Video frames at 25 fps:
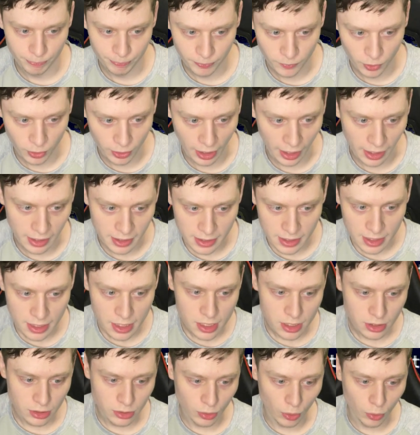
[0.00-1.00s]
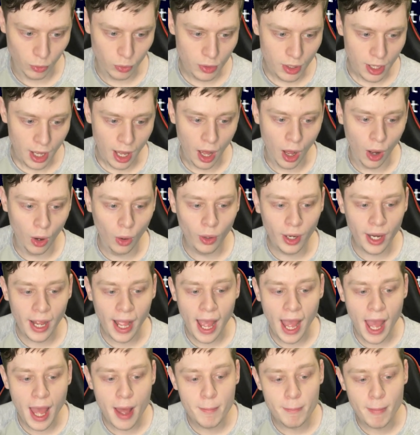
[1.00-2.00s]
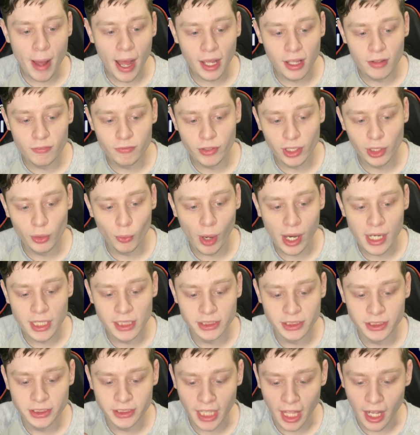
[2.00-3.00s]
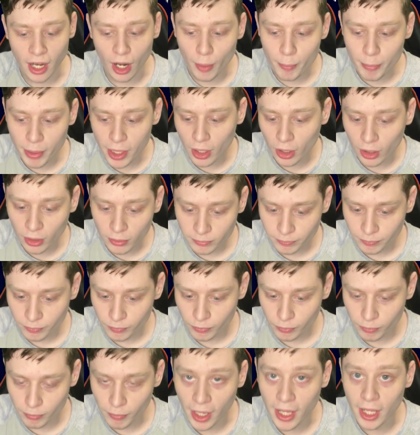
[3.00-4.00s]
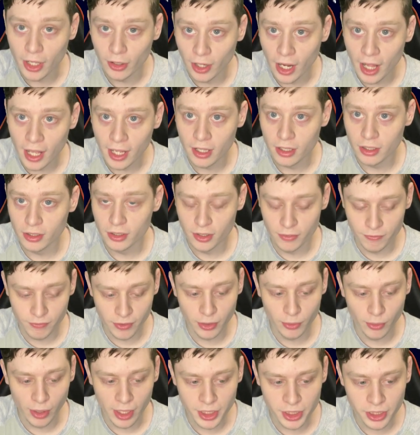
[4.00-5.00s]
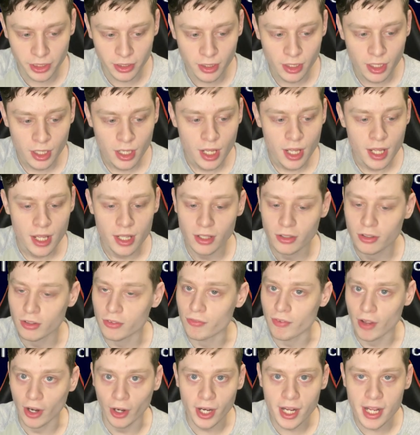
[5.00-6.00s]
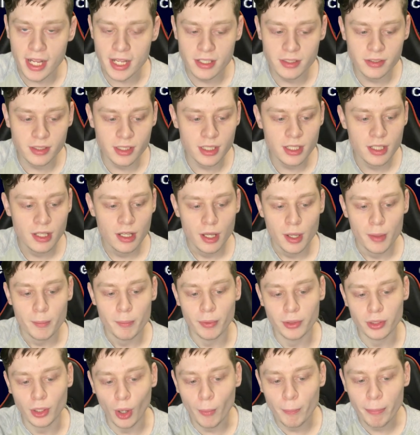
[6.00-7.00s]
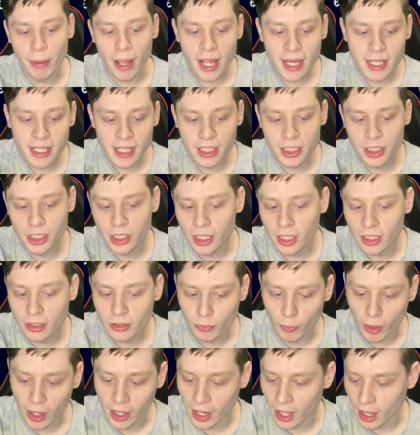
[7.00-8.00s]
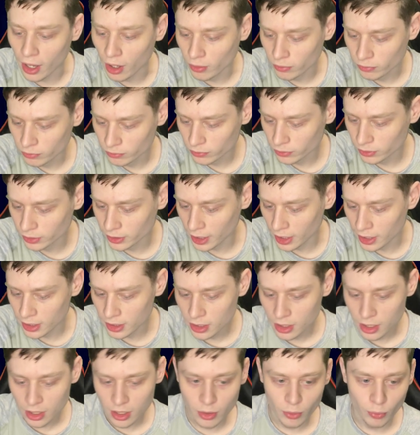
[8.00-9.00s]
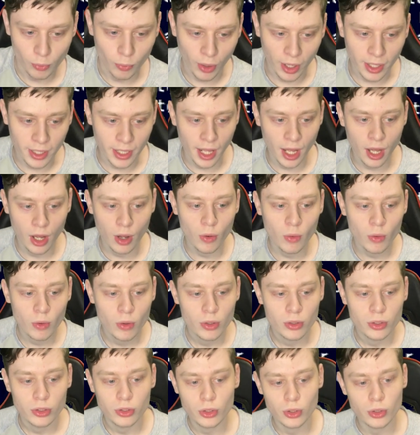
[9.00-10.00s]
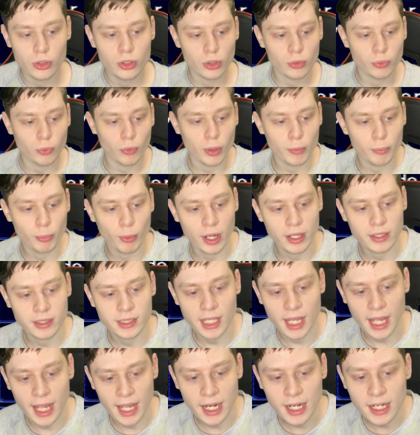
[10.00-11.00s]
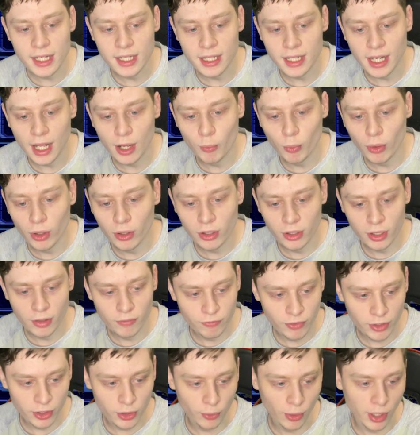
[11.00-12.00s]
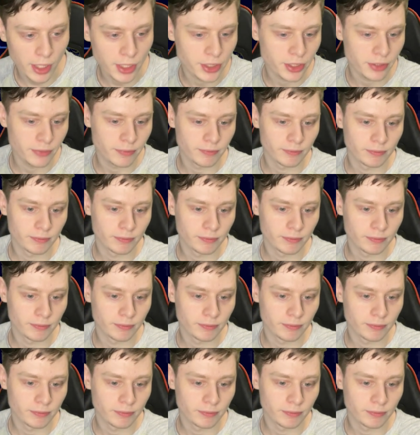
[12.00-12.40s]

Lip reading: Okay, so I already have my configuration set up here, my internet configuration. This is very easy, but don't pay attention to this right now. Okay, right now you just want to press edit network configuration.